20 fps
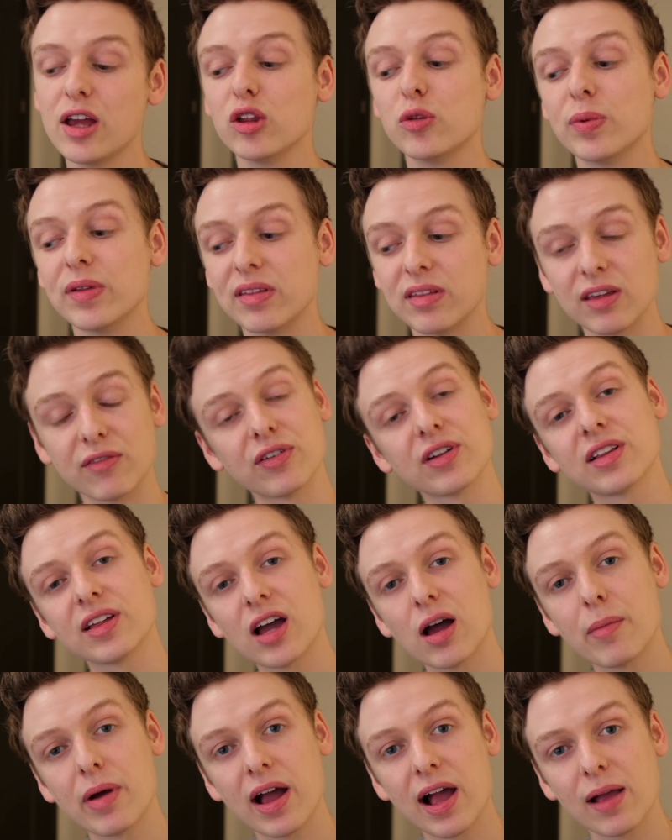specifically on
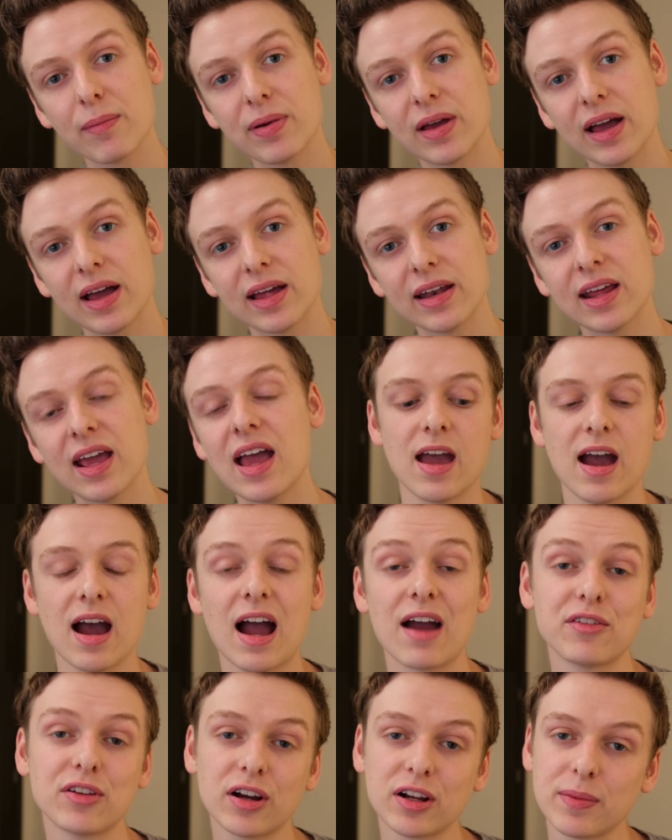my iPad.
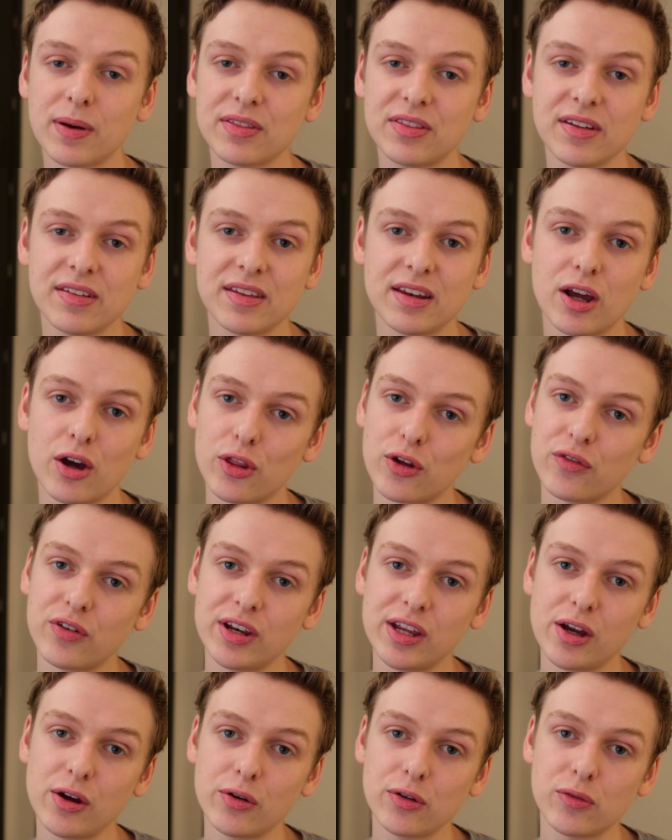I've talked about this in other
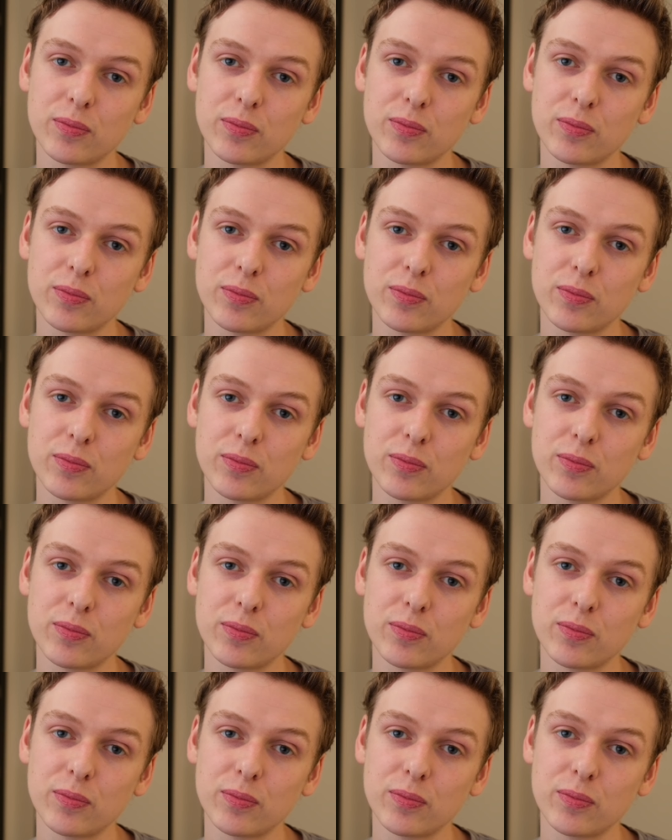videos,